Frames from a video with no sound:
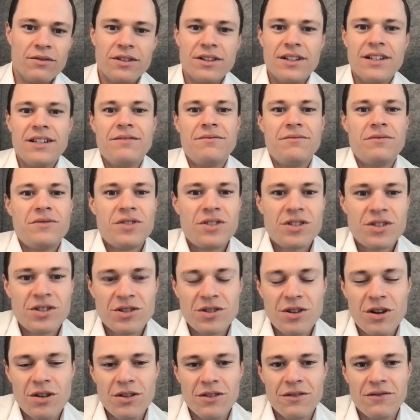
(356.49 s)
really
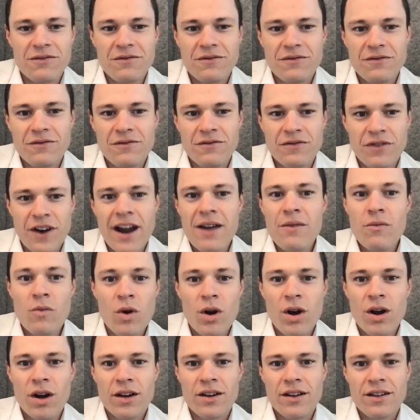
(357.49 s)
solid
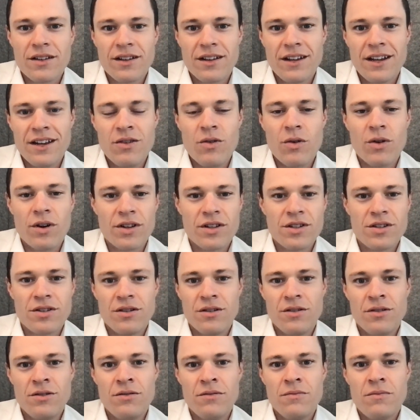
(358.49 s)
framework in order
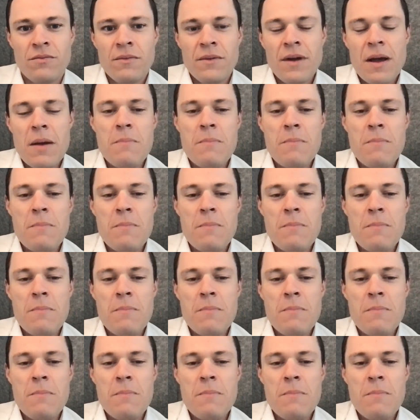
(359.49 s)
to